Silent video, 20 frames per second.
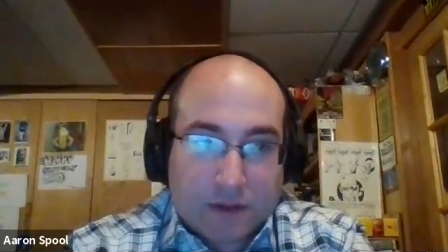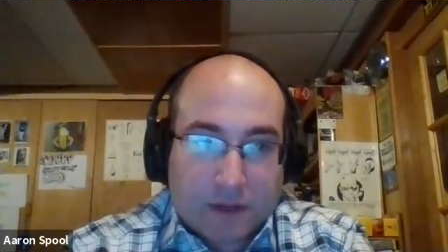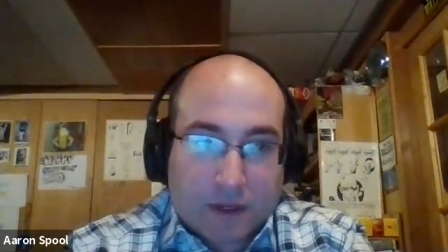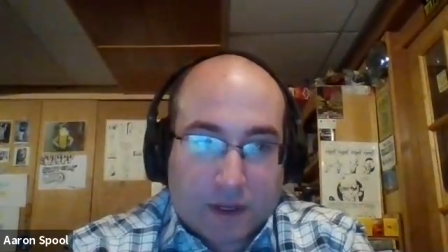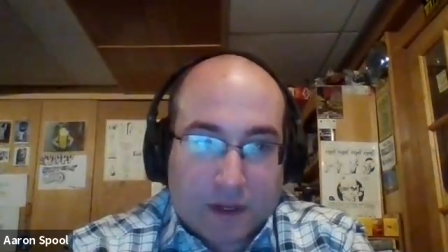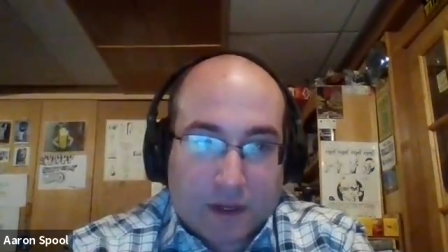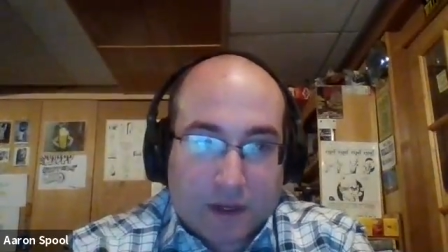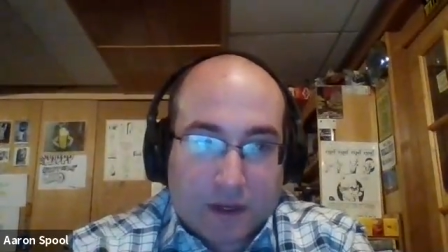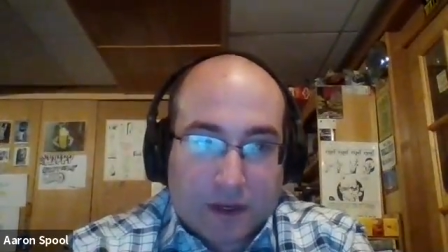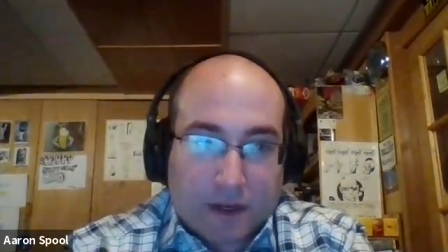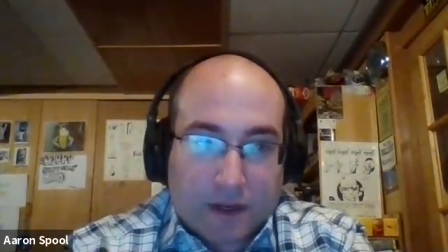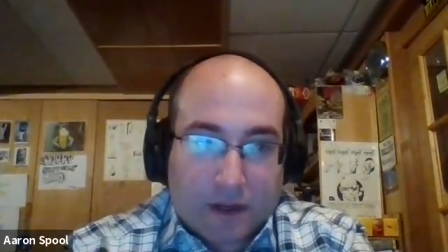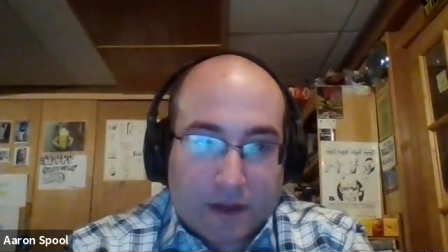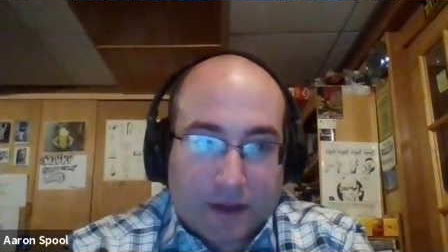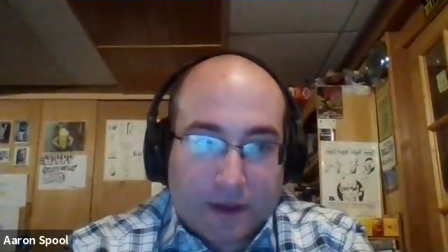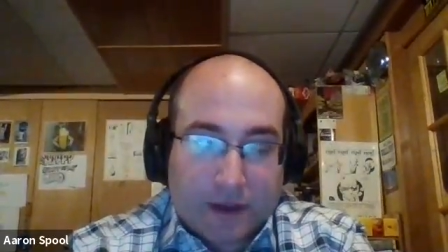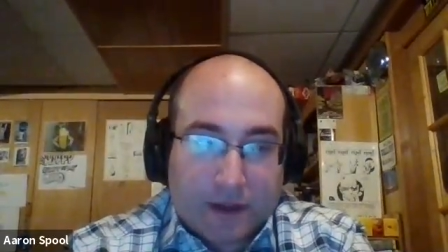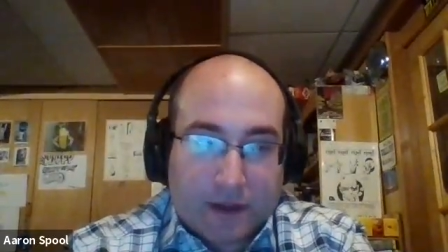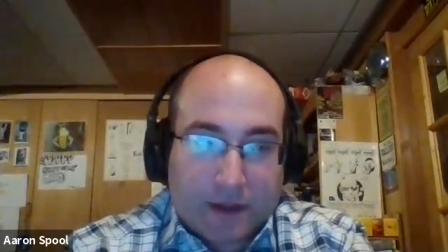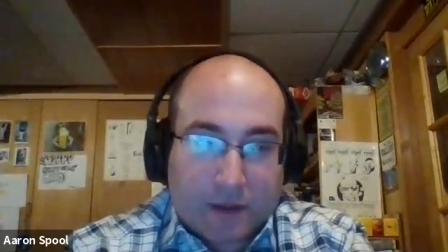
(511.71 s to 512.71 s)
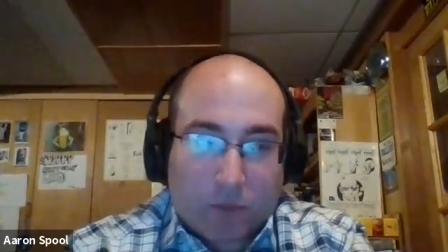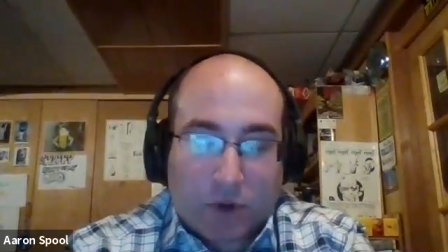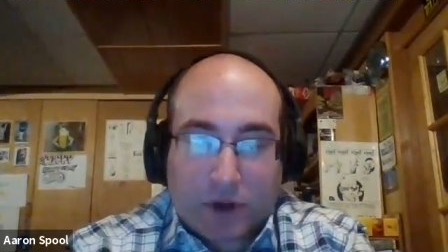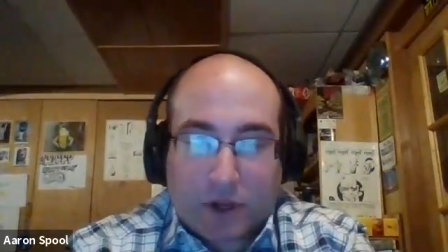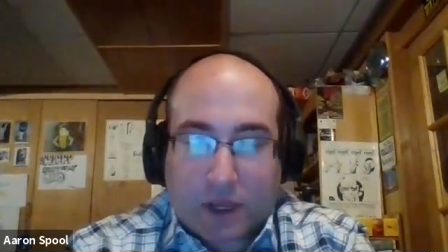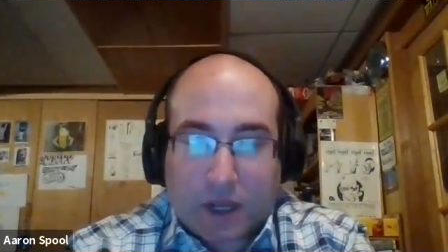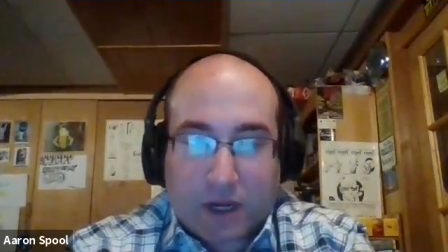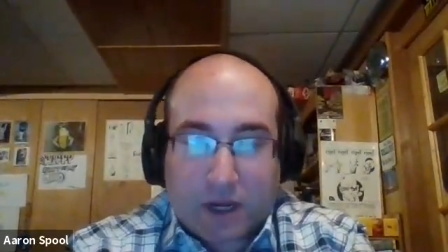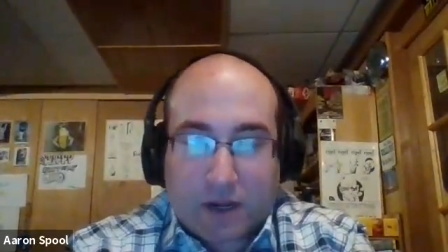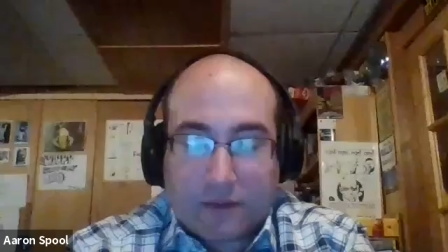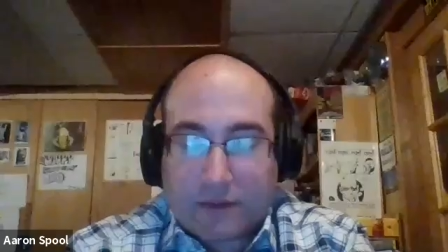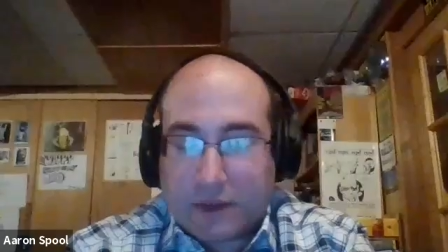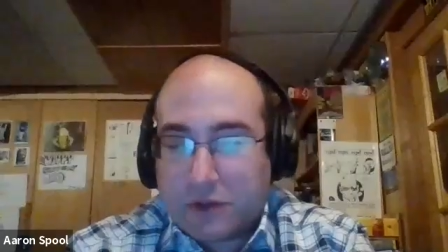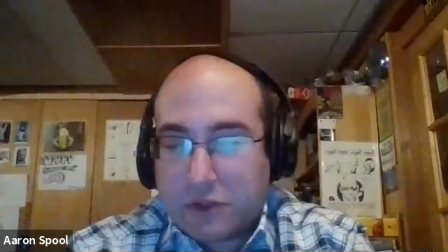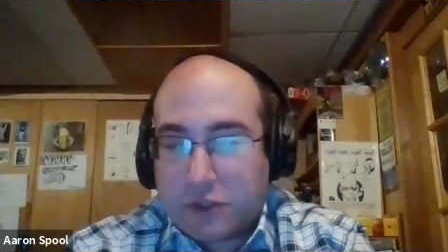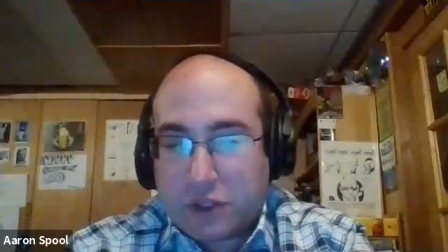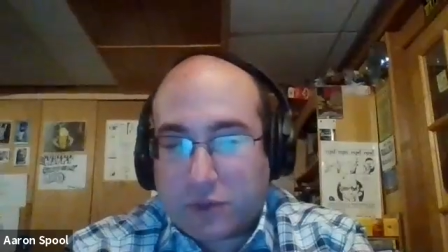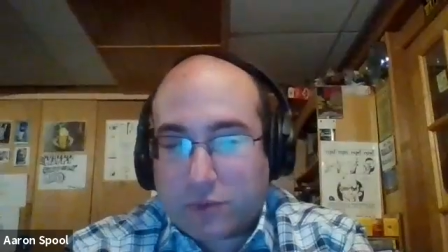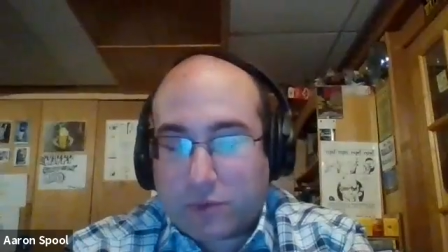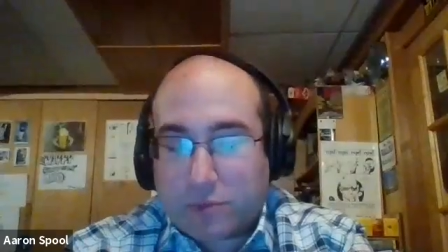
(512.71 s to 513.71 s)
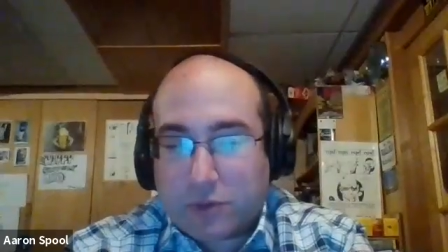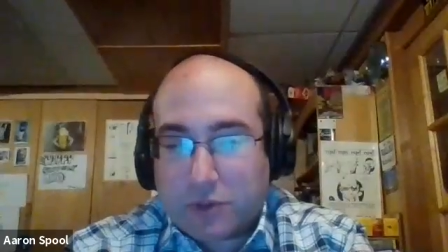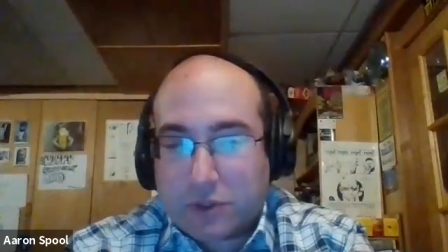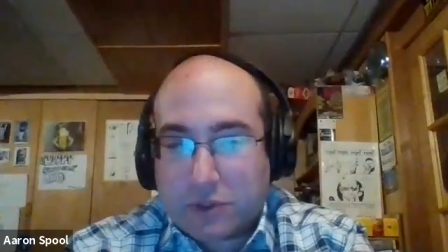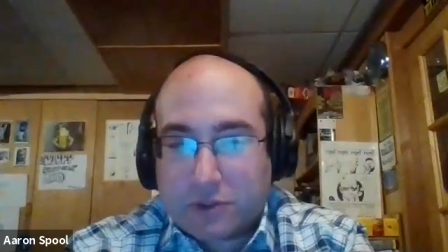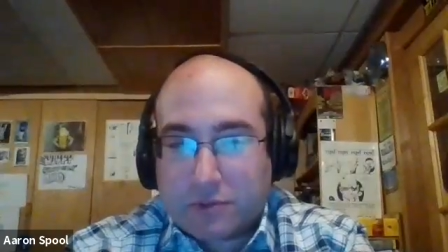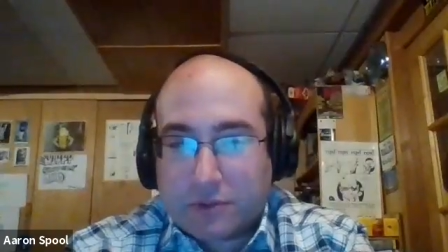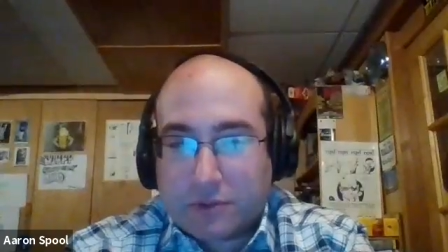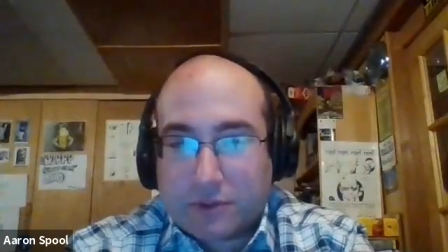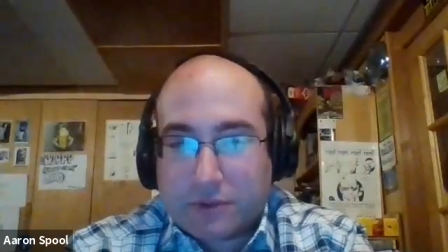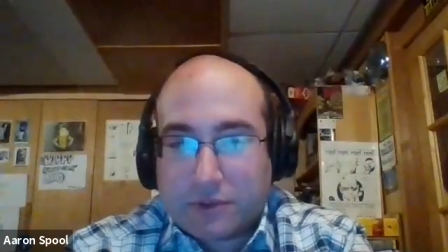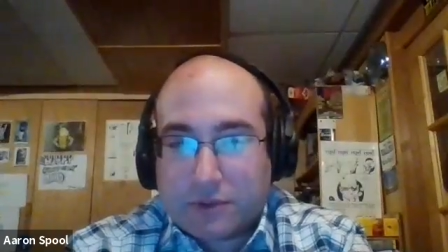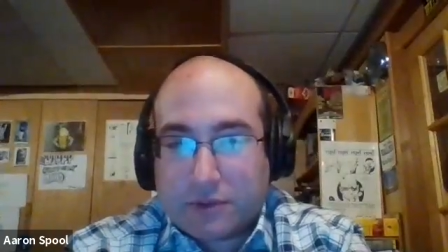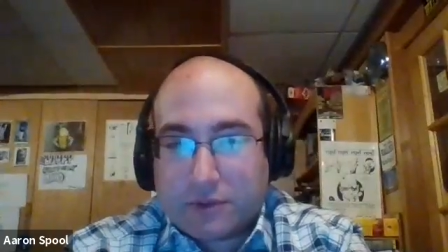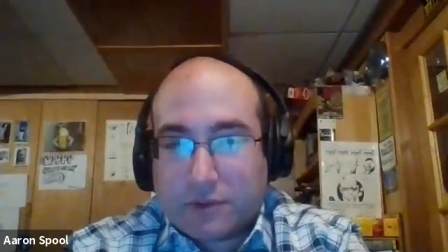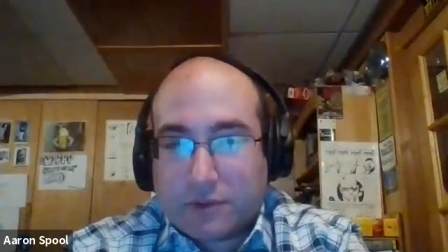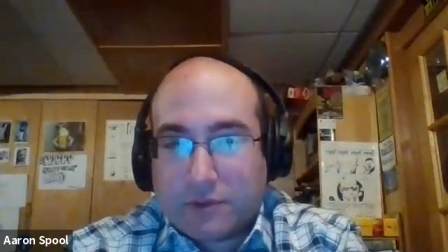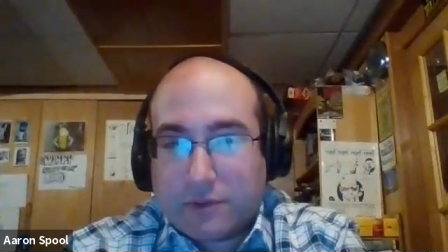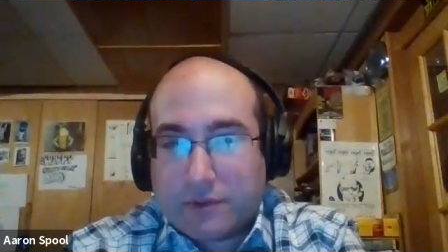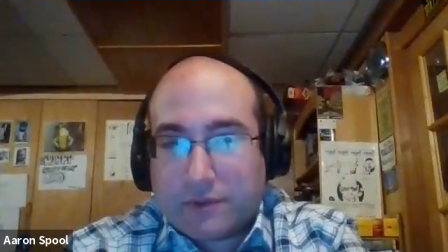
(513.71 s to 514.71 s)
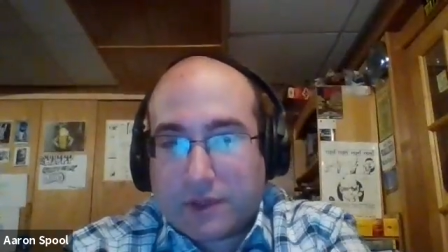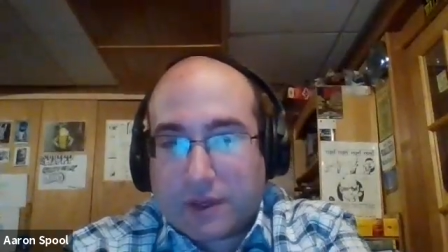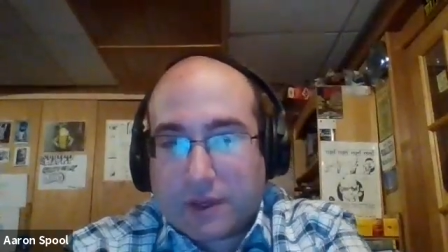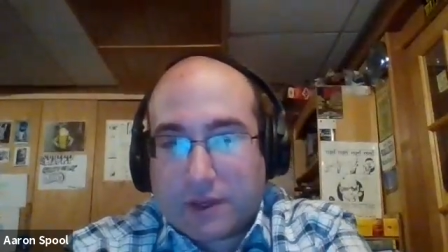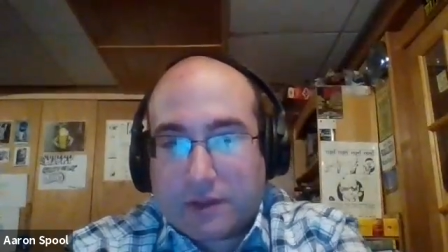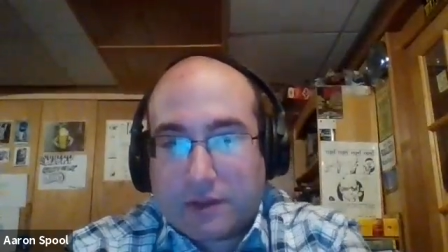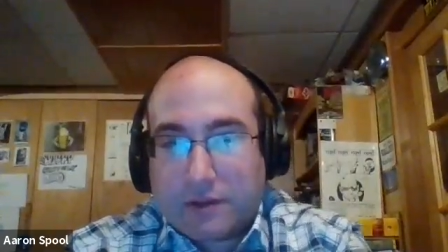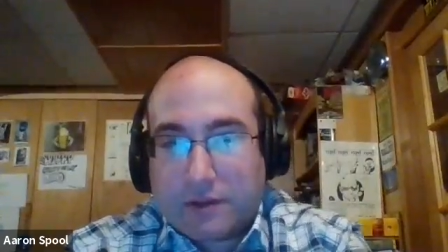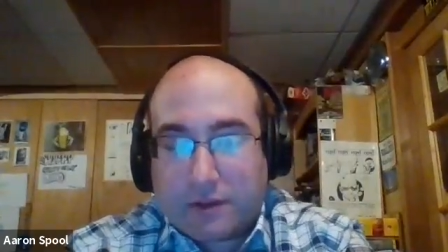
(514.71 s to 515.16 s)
And like, what are kind of like your general principles with that?